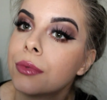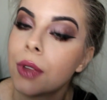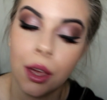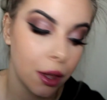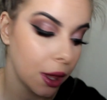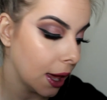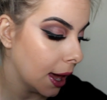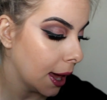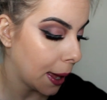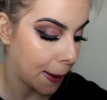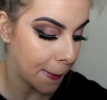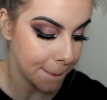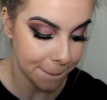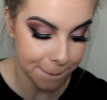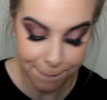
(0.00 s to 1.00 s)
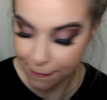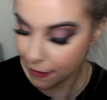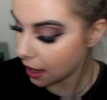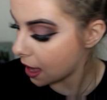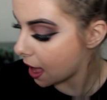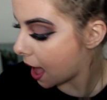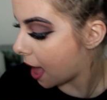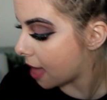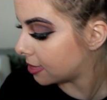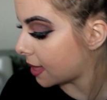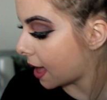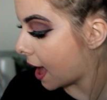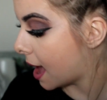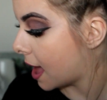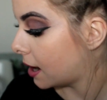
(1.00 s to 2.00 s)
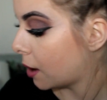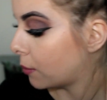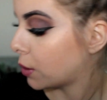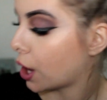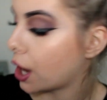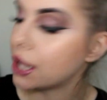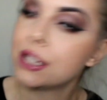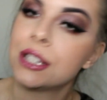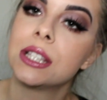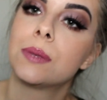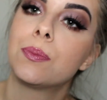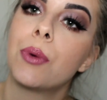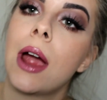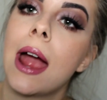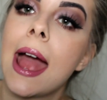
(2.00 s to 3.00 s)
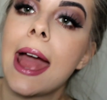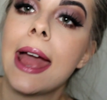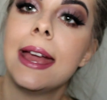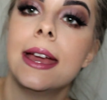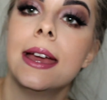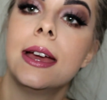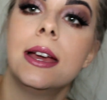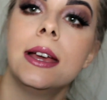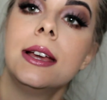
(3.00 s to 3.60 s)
Okay, and then I'm going to spray